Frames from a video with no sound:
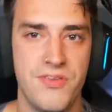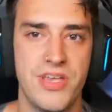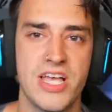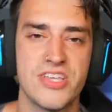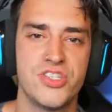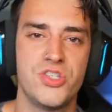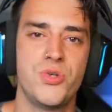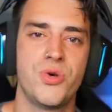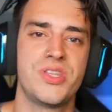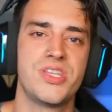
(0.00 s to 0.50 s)
If you
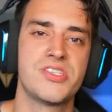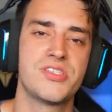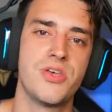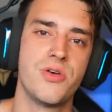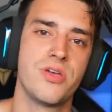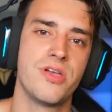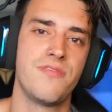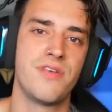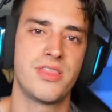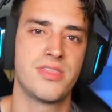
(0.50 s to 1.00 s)
guys enjoyed this,
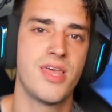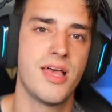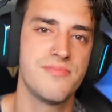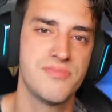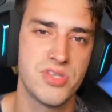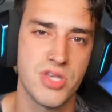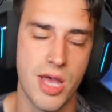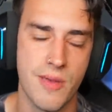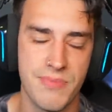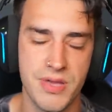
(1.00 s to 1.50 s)
though, give it a
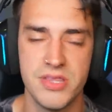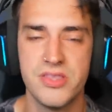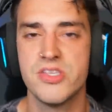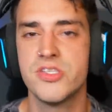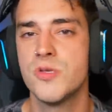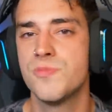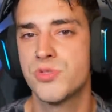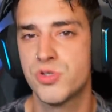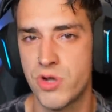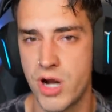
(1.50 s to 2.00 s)
thumbs up, hit the
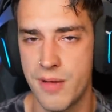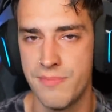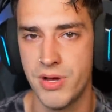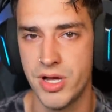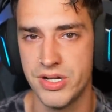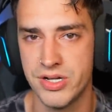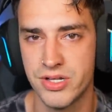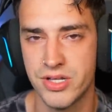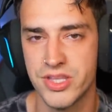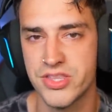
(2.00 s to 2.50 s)
subscribe
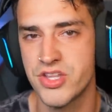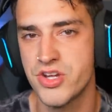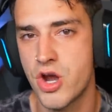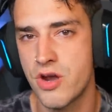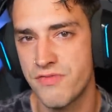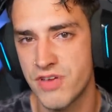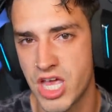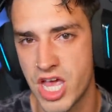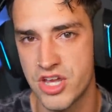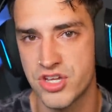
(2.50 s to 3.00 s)
button, click the
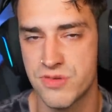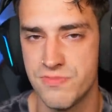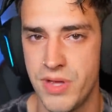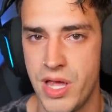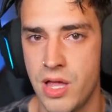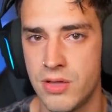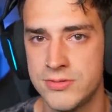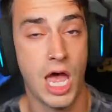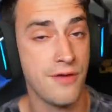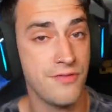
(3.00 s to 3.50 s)
notification
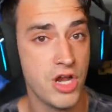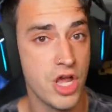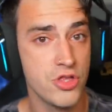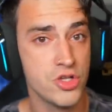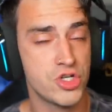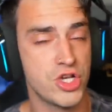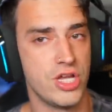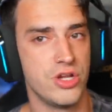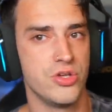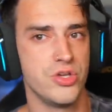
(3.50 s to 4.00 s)
bell. I have
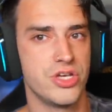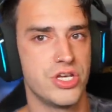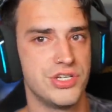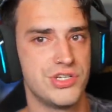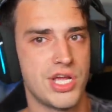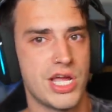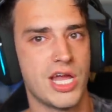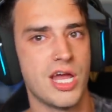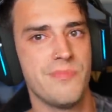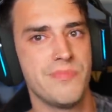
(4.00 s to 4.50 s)
another channel you can
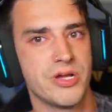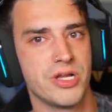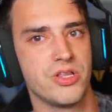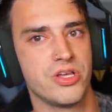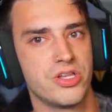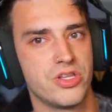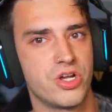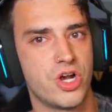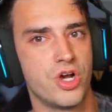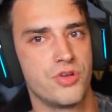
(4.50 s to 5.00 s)
check out by
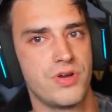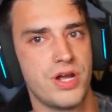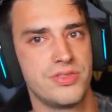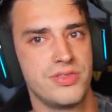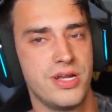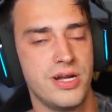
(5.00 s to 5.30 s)
clicking the card right